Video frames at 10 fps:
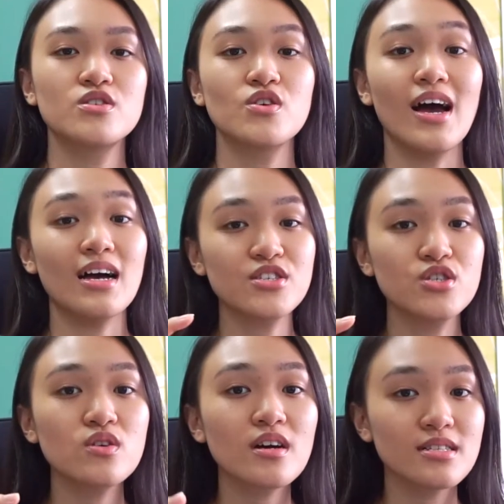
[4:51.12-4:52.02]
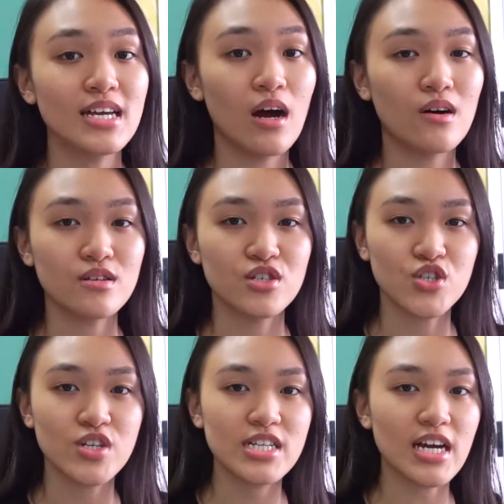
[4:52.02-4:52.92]
So as you cut down on your
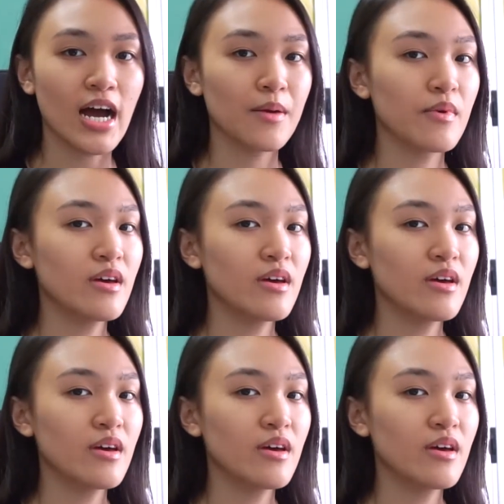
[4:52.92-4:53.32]
screen time,